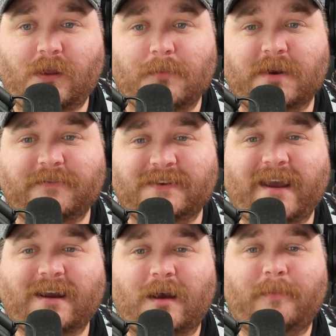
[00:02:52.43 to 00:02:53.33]
But if the
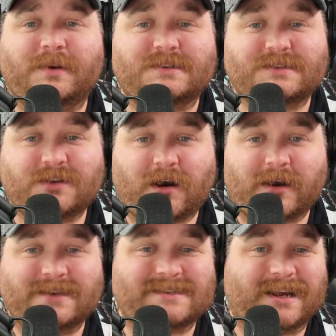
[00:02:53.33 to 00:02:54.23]
tech company's
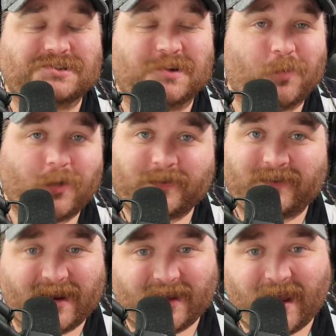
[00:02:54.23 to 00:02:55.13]
stock isn't actually worth
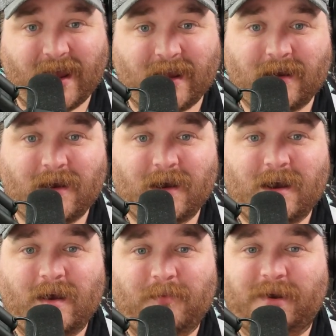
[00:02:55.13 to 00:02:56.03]
10K
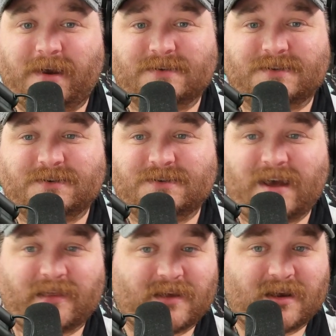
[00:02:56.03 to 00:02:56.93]
because there's
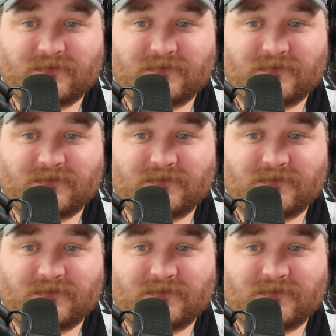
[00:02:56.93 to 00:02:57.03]
nothing,